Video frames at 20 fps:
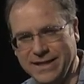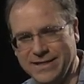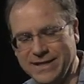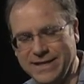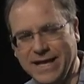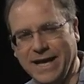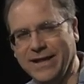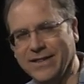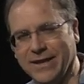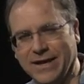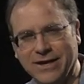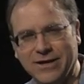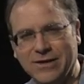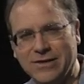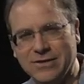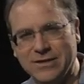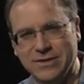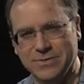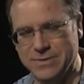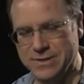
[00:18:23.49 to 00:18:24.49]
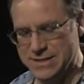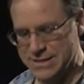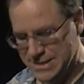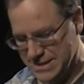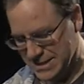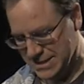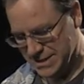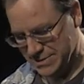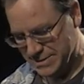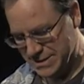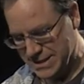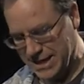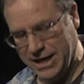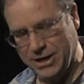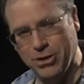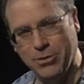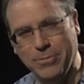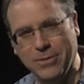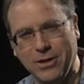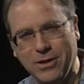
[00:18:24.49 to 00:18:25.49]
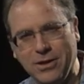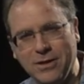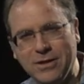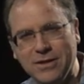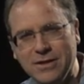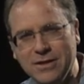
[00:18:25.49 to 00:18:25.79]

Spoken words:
the day later. It was terrible.